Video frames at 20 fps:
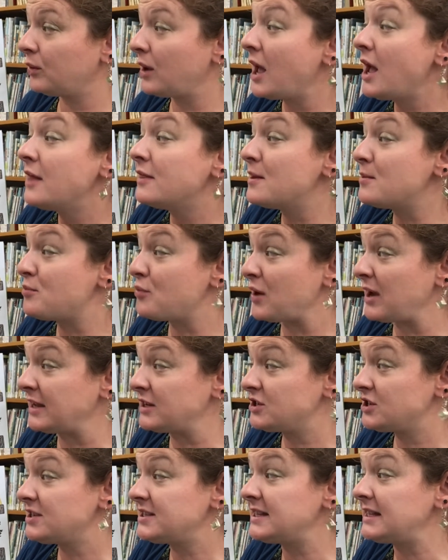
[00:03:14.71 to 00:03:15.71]
The
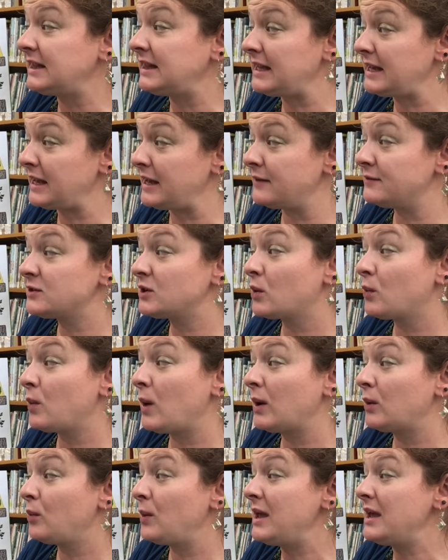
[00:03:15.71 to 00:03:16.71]
branches and leaves are what
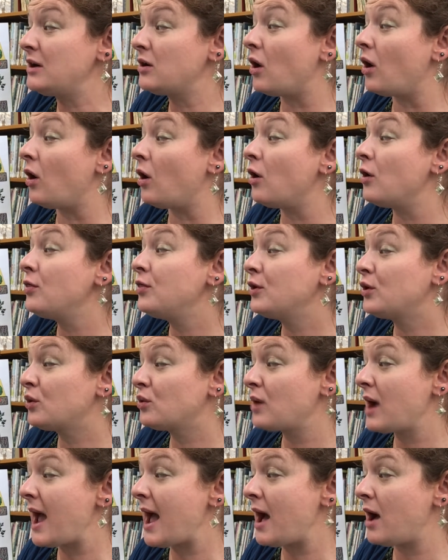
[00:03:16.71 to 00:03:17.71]
we call the
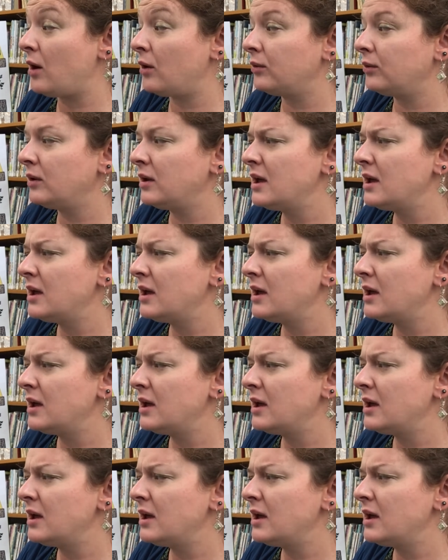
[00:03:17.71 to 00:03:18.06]
crown.